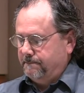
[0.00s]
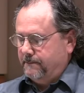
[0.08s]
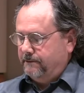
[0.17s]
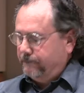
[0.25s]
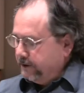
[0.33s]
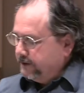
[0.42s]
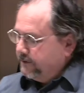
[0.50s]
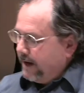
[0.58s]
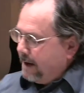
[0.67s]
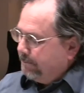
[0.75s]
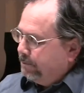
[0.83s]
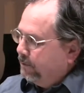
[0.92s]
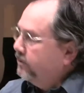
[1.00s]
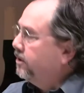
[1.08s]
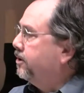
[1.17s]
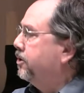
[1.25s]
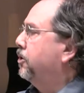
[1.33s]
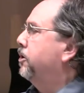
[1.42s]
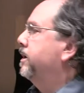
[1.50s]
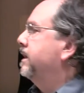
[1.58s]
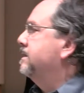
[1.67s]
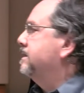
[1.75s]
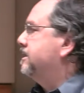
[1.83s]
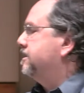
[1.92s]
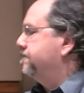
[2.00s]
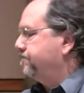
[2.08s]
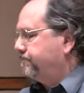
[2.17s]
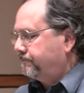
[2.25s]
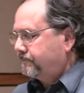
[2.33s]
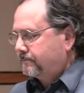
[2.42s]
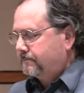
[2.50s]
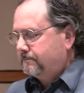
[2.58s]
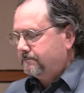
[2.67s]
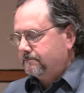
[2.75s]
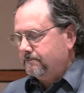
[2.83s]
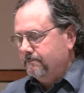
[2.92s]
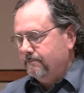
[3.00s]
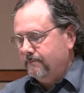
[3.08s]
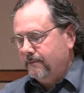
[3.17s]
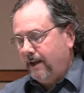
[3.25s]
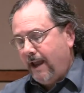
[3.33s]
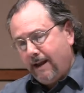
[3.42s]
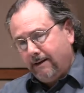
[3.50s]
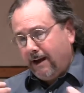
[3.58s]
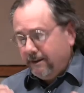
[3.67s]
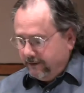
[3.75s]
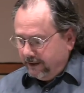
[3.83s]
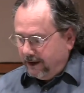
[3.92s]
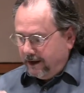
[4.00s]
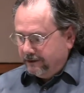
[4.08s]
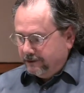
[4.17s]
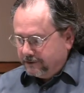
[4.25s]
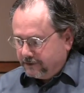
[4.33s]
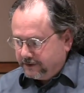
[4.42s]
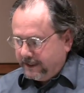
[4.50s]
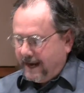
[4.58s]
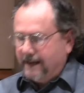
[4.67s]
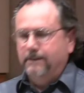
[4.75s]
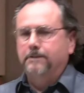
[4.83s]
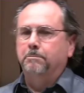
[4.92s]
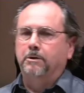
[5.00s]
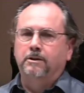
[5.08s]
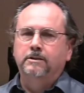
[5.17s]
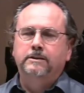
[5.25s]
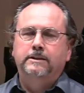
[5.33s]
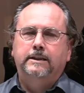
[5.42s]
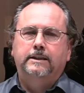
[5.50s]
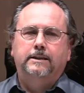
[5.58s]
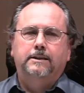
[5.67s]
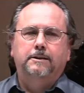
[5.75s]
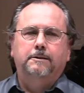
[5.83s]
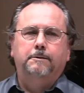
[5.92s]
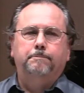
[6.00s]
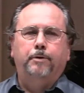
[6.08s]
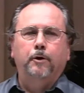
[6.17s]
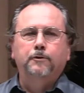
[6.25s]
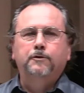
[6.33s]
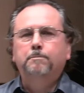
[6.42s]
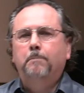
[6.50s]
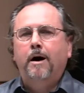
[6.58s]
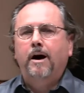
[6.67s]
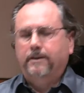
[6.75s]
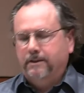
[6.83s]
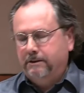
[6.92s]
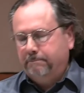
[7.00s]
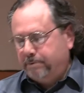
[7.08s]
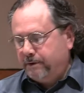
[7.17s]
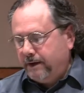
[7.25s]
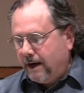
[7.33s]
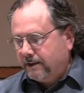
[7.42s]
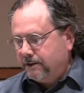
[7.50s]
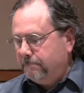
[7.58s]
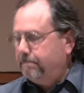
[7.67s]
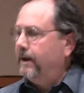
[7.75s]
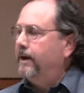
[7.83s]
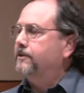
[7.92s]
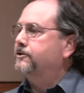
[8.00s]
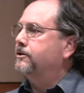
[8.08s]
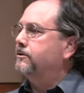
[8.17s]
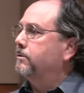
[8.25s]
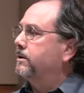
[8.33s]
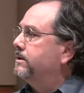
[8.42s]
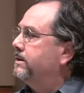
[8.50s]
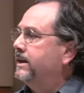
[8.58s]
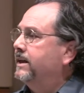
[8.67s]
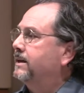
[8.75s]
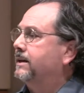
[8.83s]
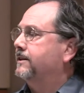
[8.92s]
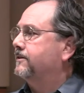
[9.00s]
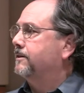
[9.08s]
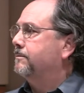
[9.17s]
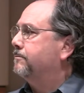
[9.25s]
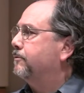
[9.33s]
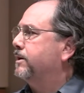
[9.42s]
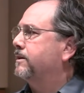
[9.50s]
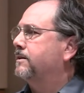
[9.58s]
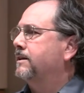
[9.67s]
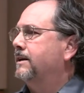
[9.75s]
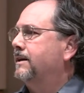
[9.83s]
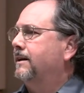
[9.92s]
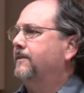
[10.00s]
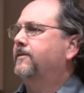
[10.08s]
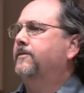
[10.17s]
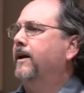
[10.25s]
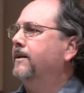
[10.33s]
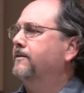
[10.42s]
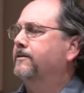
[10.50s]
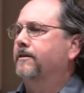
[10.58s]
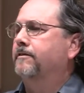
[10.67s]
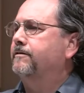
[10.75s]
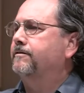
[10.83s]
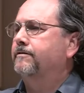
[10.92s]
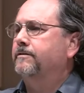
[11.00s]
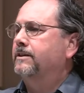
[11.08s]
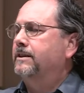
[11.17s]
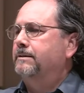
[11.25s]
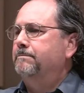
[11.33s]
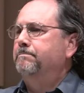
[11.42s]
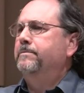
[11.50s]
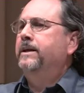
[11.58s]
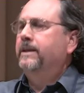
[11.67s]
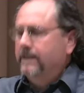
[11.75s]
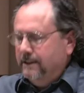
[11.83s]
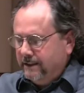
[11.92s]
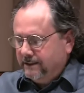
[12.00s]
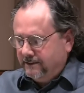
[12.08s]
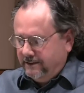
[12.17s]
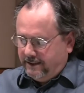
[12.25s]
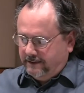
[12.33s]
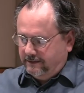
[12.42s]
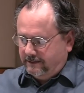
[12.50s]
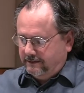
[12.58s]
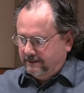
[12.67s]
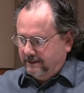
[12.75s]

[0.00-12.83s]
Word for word: For example, the current and I think understandable postmodern preoccupation with nihilism, with a sense of meaninglessness